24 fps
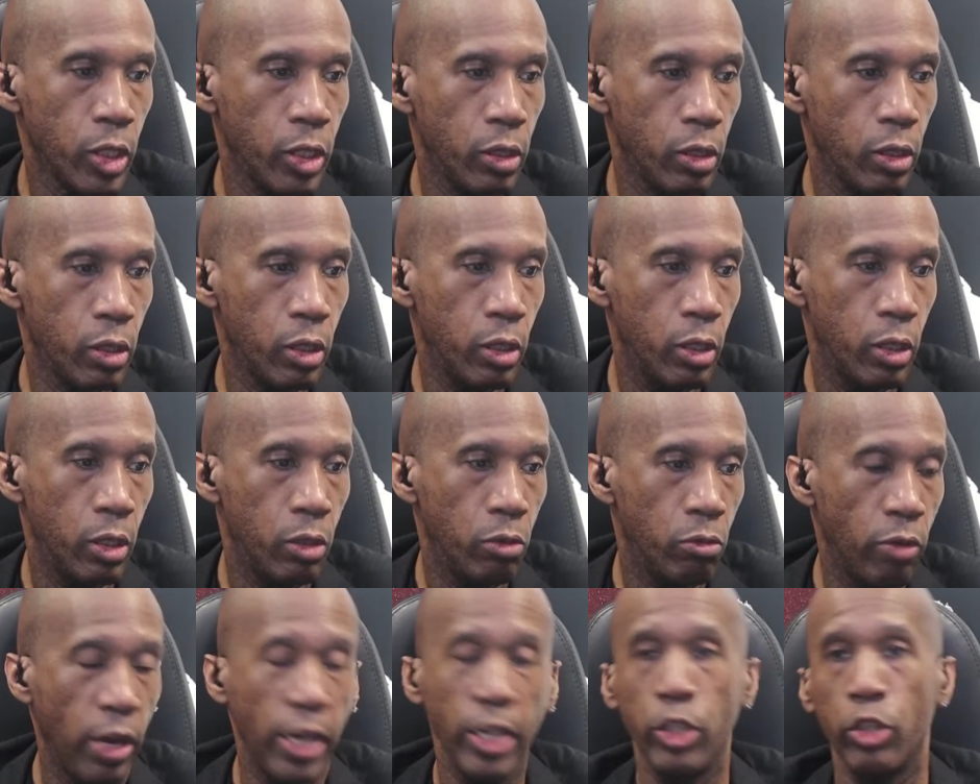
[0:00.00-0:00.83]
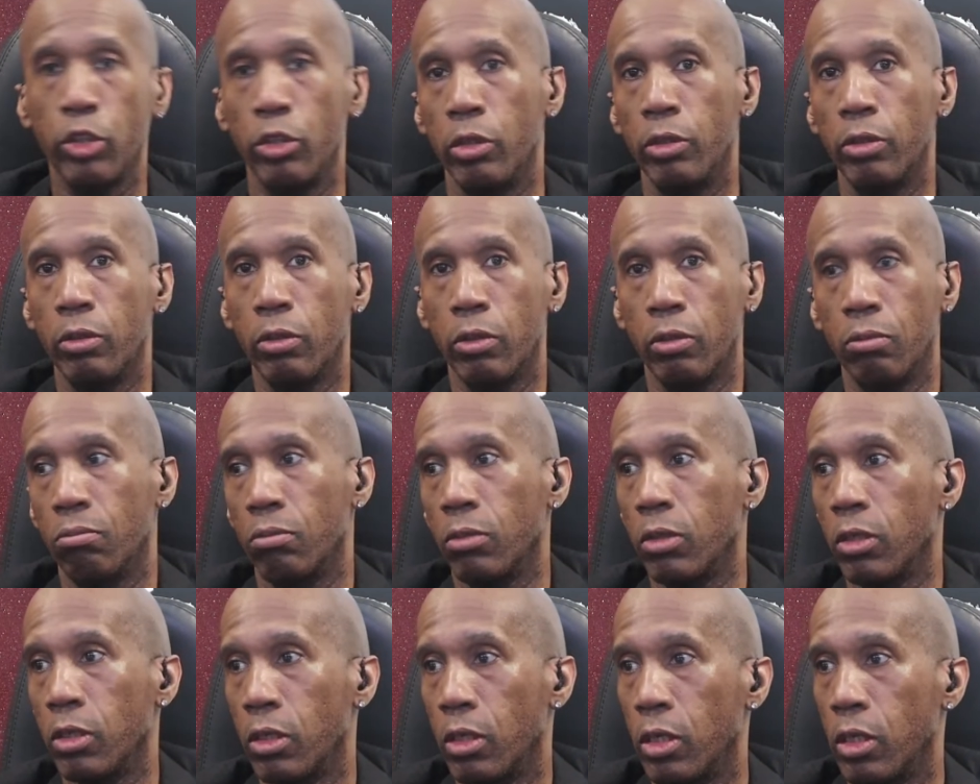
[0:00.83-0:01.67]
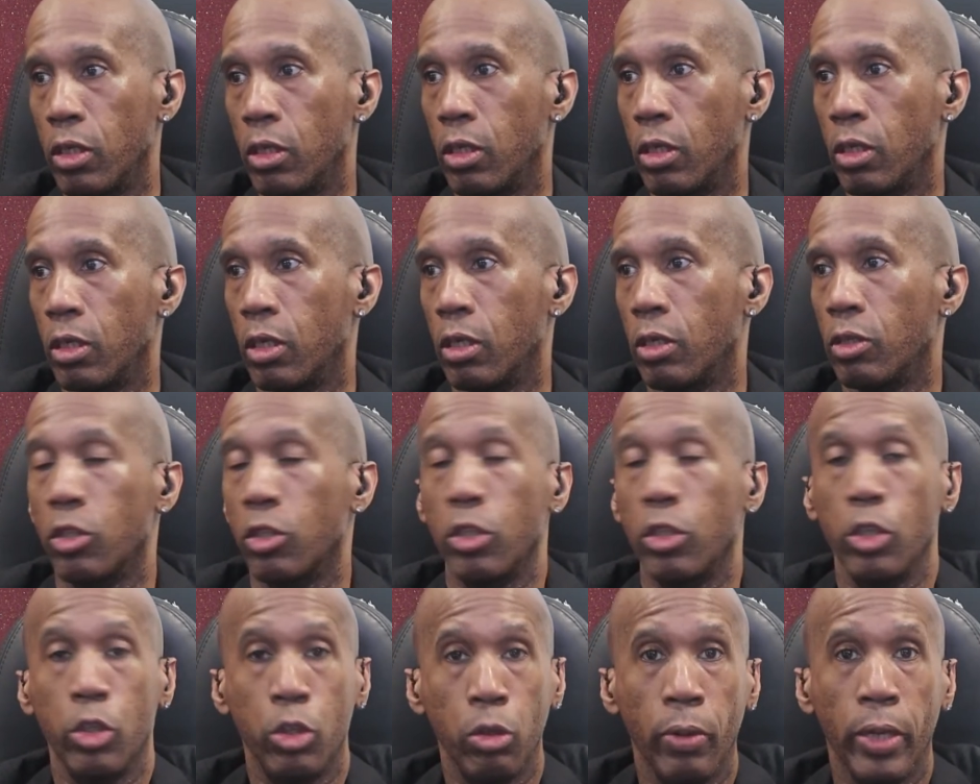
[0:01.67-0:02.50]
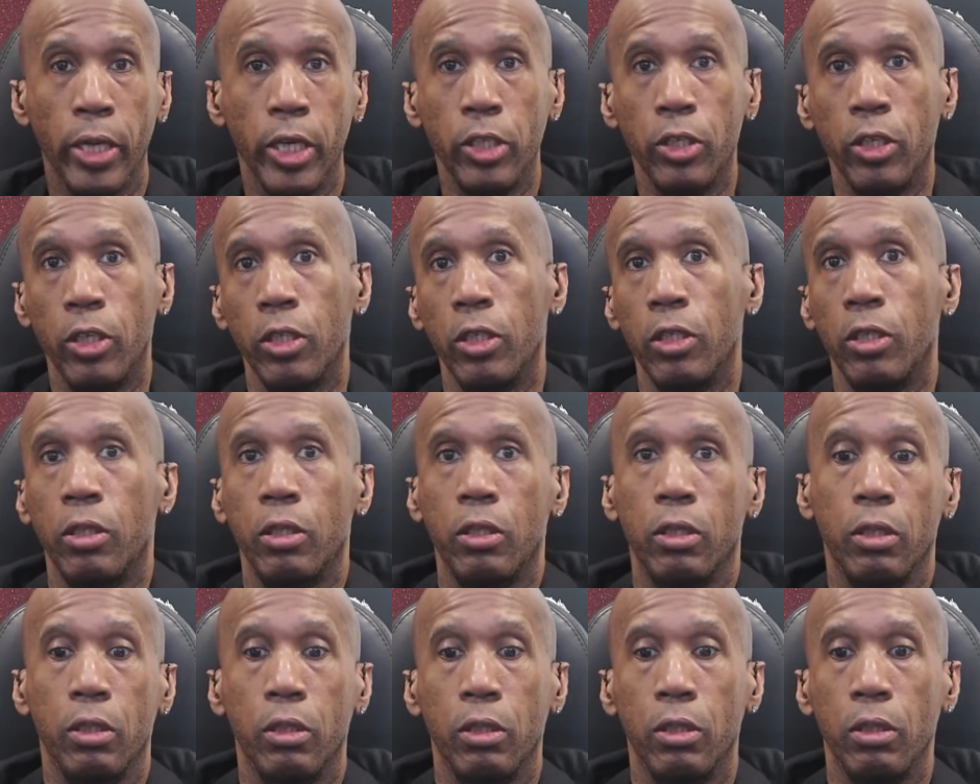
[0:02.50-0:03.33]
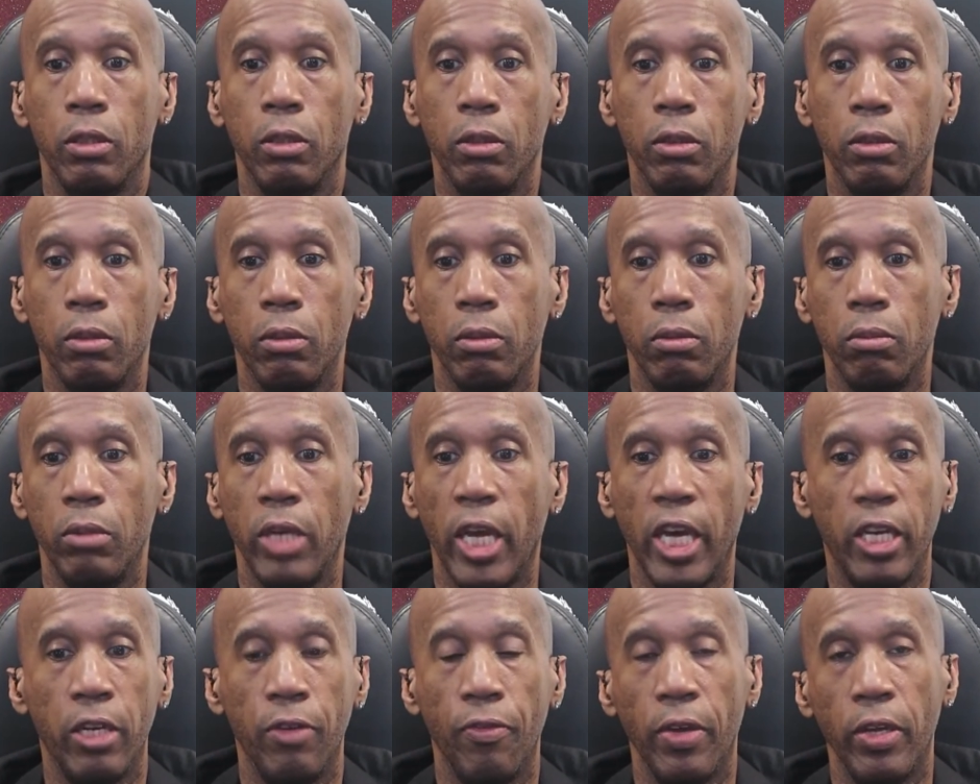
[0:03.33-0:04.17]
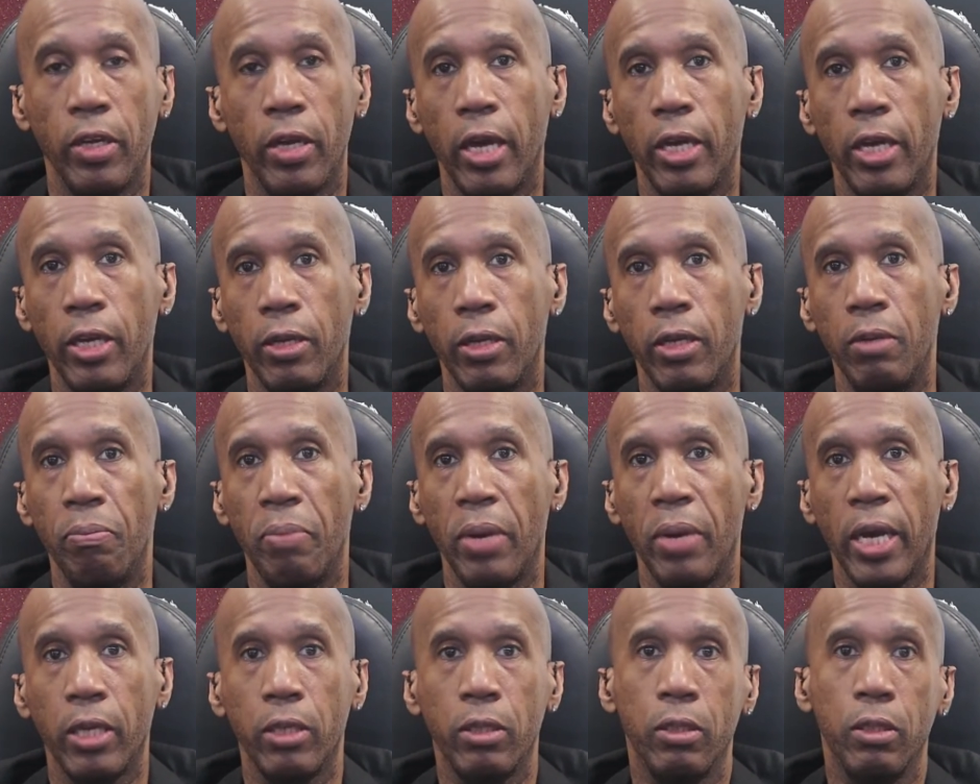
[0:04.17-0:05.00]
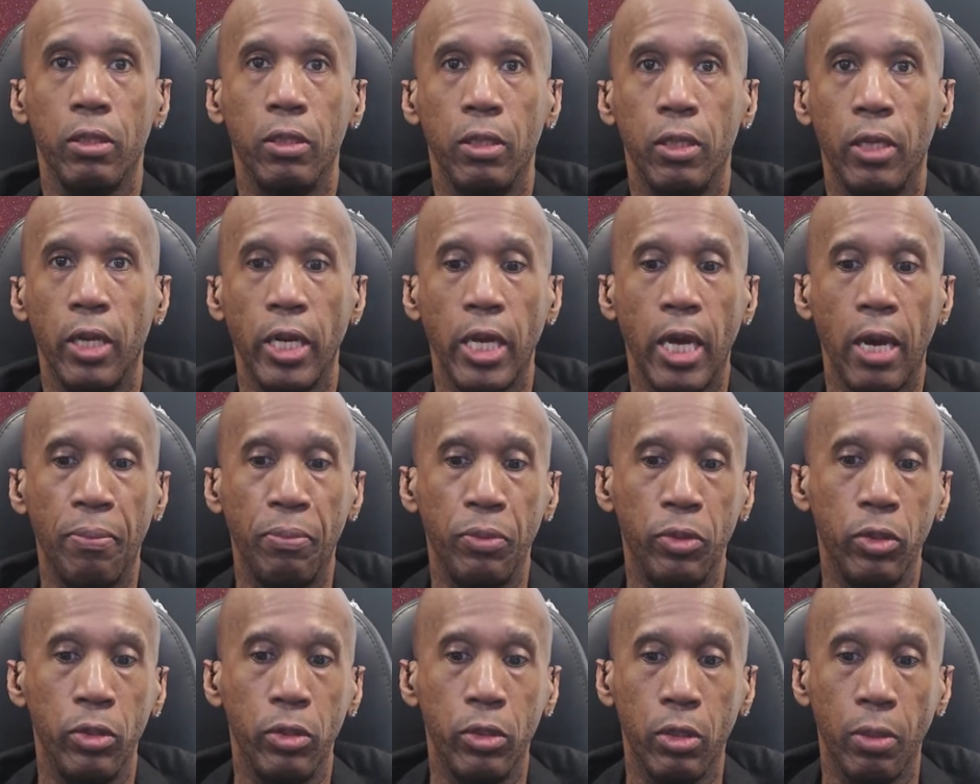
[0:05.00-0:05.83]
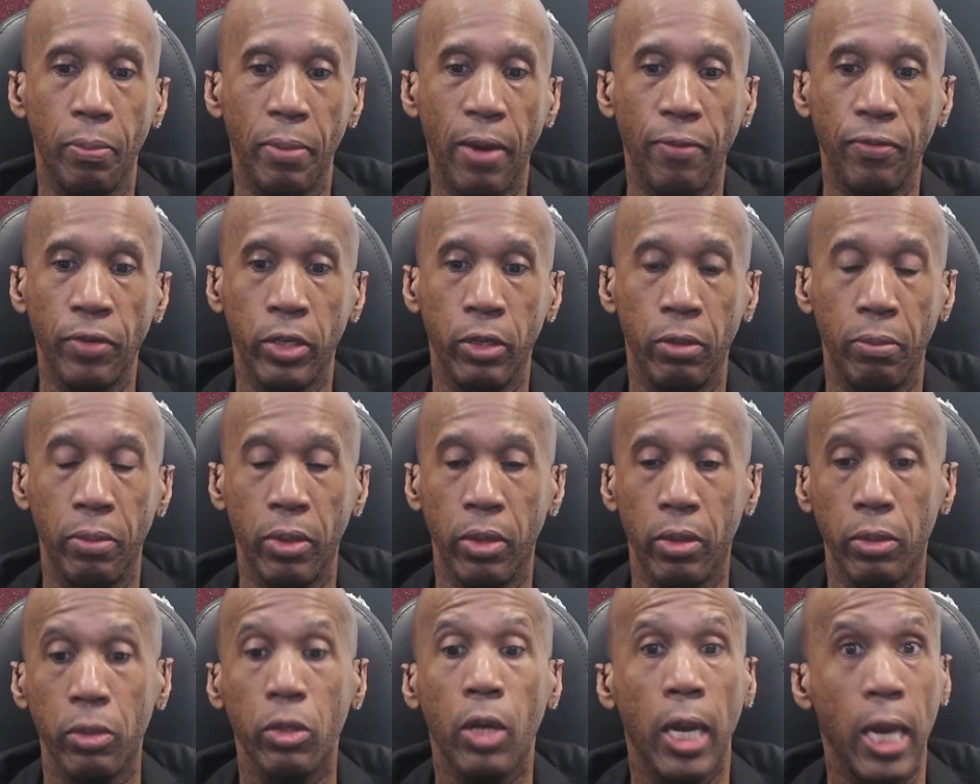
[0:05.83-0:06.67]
the racial situation and negative impacts that happened to some African Americans.